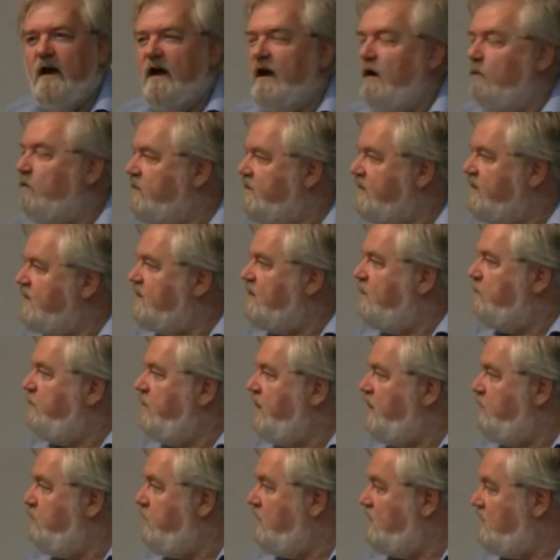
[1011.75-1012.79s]
It was that the
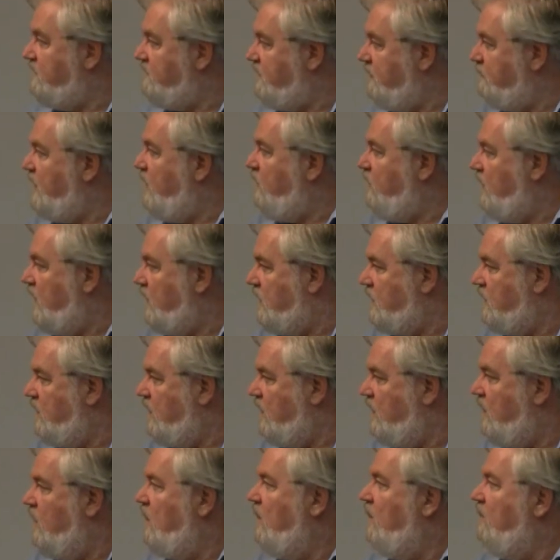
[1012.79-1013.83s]
people of
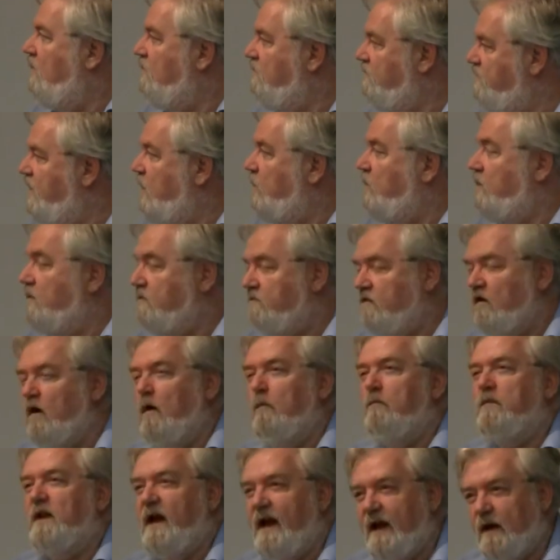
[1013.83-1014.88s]
America voted for a
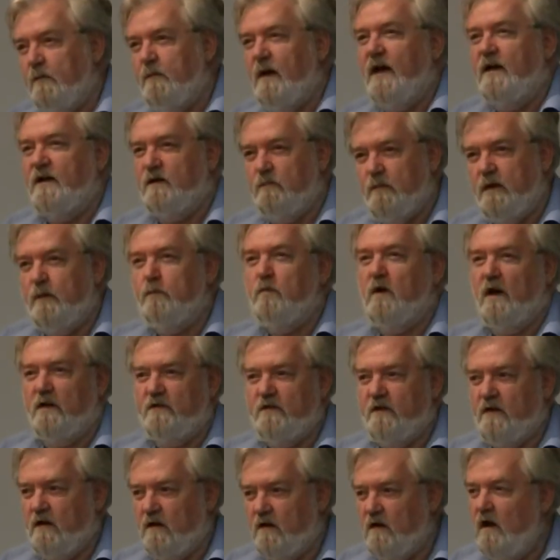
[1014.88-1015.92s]
black man to be
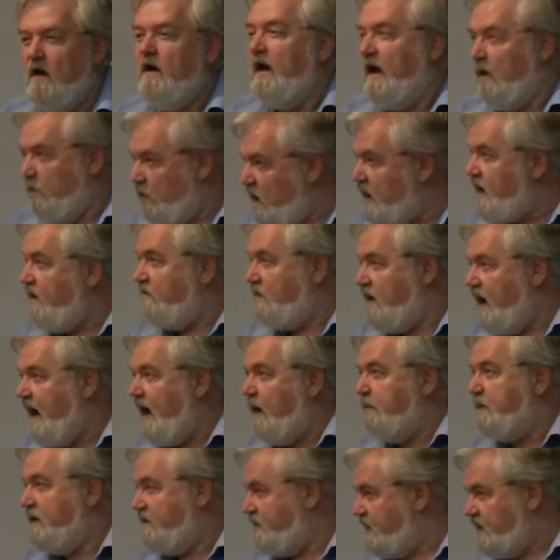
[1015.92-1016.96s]
president. And whatever
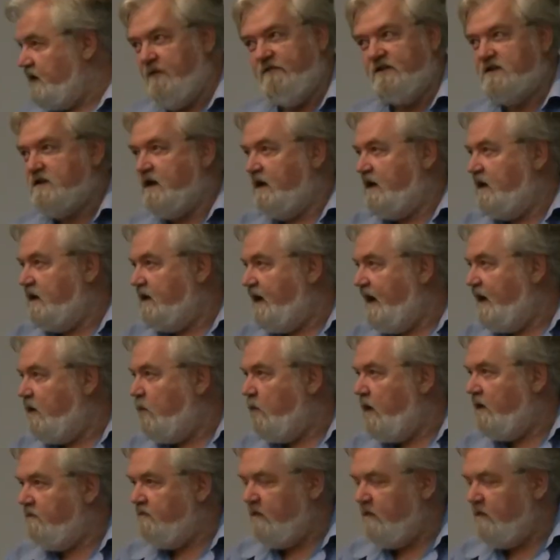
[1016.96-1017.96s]
happens, it never turns out.